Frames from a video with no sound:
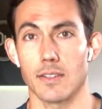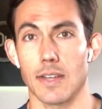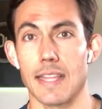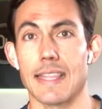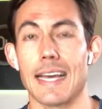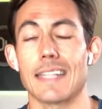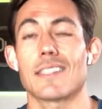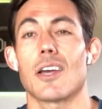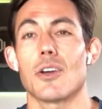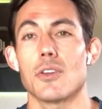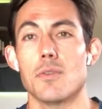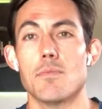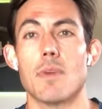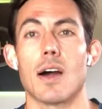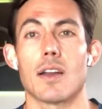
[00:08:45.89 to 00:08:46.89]
Okay, that's how
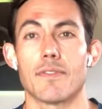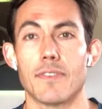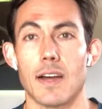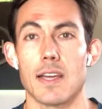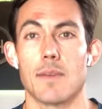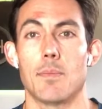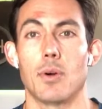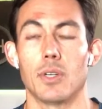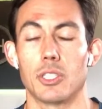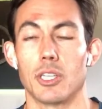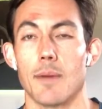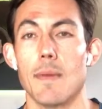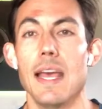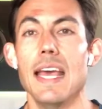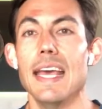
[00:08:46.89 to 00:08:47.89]
you modify a push-up.